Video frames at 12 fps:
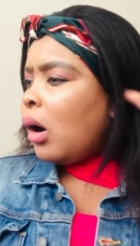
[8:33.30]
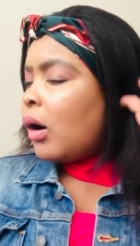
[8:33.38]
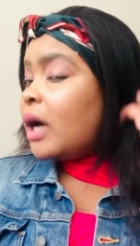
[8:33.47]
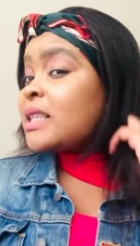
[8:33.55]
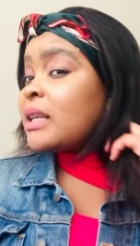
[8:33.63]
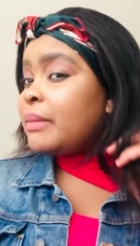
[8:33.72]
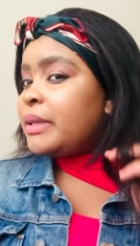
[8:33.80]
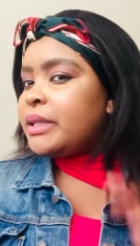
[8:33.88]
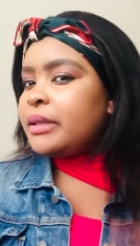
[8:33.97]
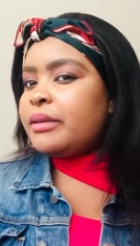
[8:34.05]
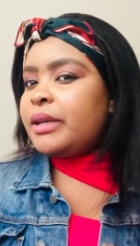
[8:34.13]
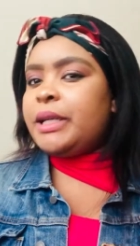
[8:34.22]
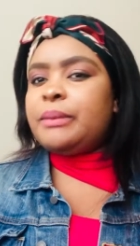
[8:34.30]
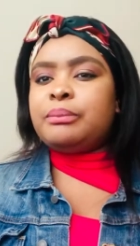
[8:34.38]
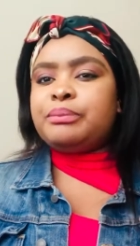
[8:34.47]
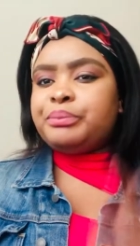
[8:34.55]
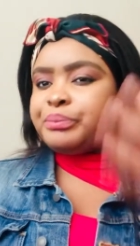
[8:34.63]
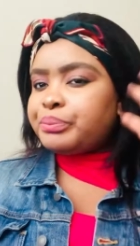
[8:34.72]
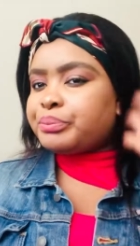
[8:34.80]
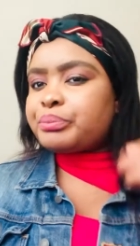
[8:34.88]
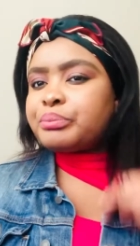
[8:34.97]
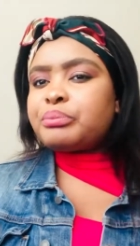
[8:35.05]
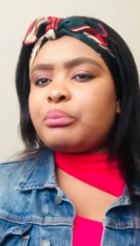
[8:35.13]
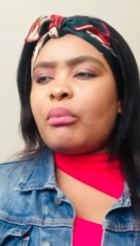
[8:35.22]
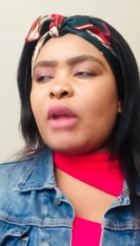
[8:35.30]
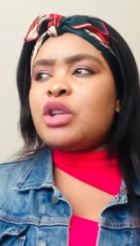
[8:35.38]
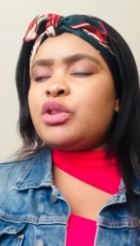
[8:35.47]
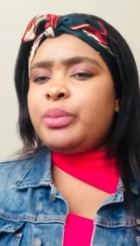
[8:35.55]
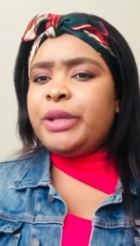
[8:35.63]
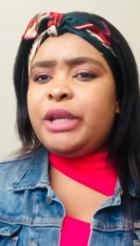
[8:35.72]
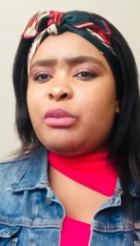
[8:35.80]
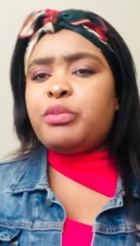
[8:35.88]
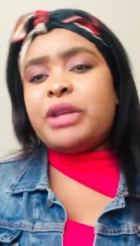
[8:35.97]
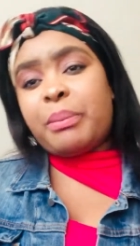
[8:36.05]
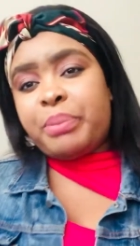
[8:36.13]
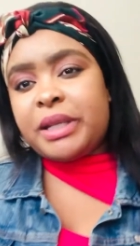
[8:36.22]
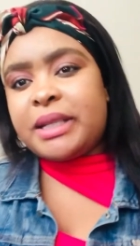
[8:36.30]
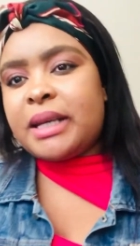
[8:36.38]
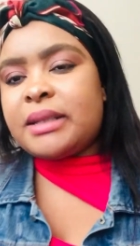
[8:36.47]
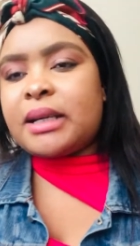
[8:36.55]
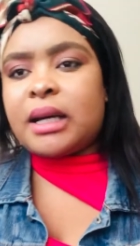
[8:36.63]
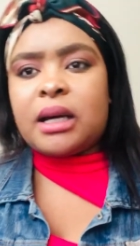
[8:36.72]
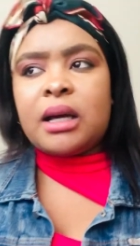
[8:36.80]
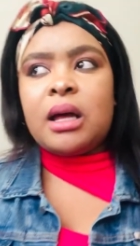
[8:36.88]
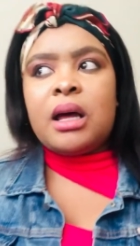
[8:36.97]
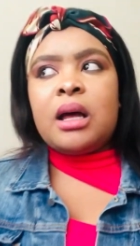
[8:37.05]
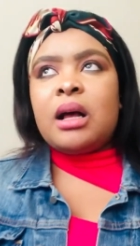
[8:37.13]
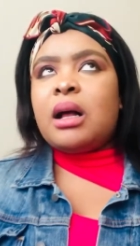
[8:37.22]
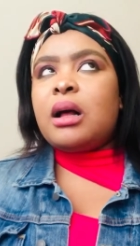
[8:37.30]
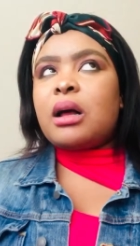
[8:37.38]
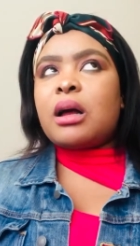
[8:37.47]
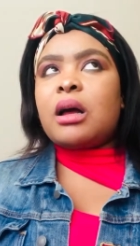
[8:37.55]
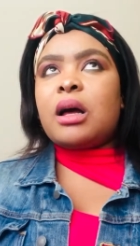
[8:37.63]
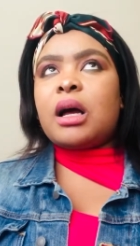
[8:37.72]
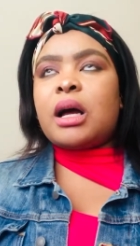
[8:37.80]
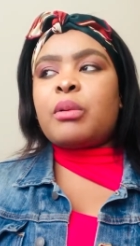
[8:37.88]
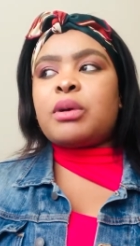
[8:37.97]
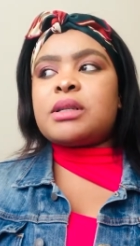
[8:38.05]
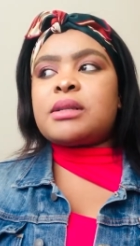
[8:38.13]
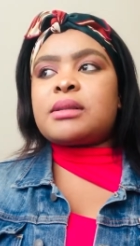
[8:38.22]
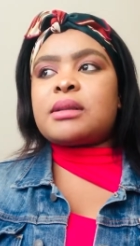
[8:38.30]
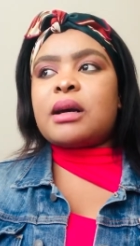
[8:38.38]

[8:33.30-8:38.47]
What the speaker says: SABC3 to be a presenter, I was